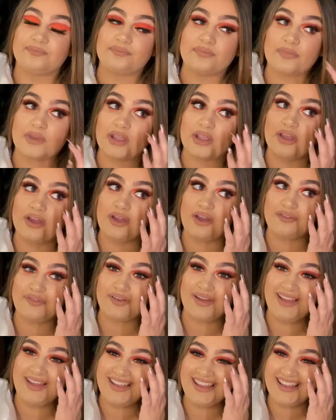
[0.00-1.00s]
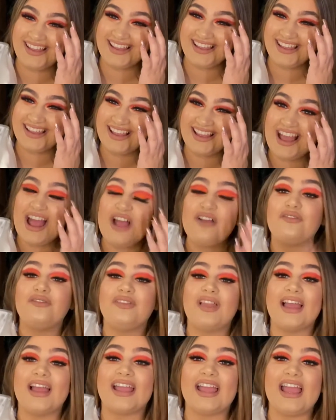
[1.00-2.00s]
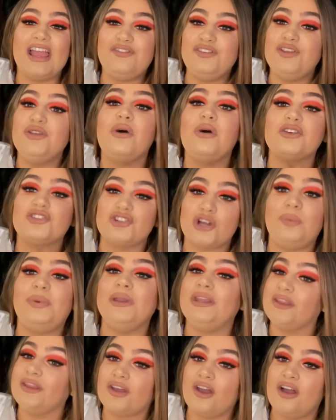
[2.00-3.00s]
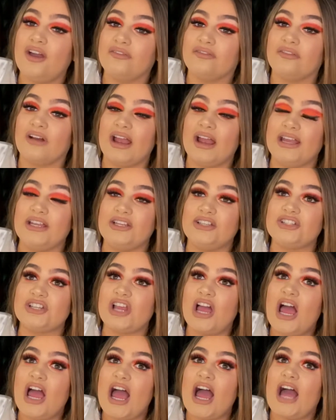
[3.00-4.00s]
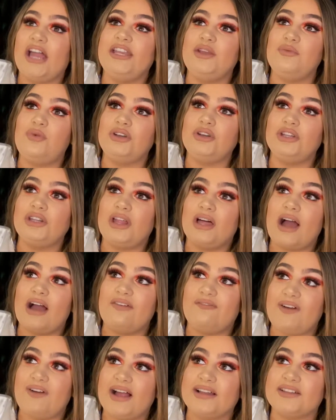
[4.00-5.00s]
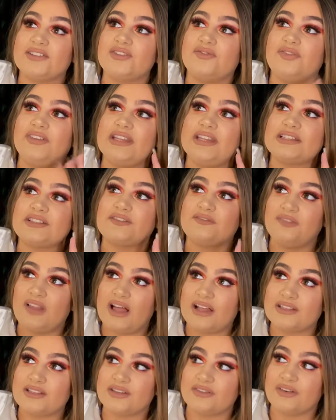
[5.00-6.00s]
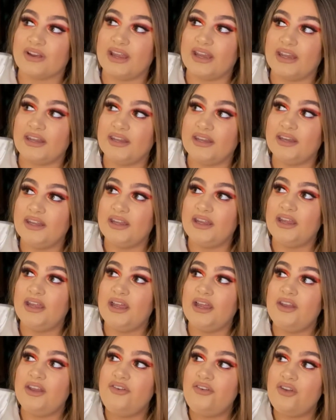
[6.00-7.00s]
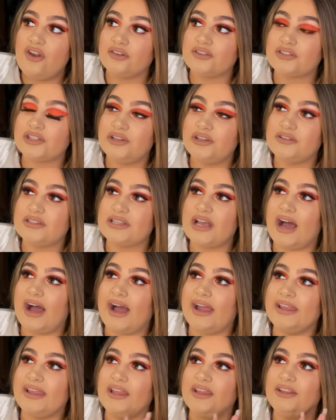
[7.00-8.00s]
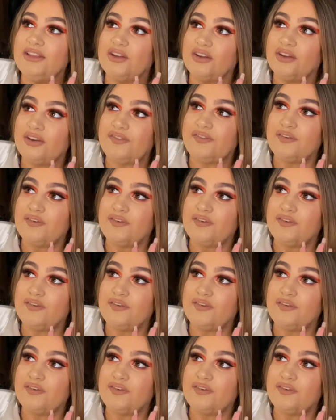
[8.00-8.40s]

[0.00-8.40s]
curve. Like, if you are shopping in the curve range and you want to find something that's flattering, not too tight, you're going to feel